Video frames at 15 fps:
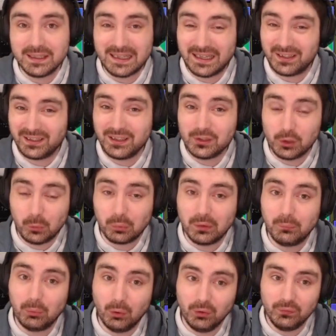It's actually super
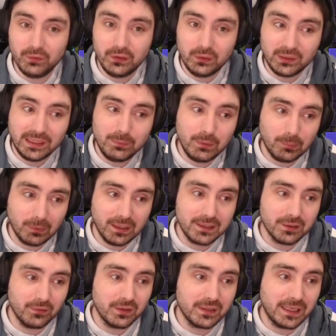important that you keep your
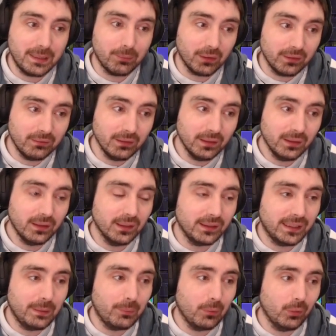blitz on the table and
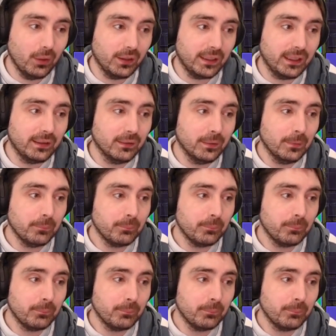keep it working.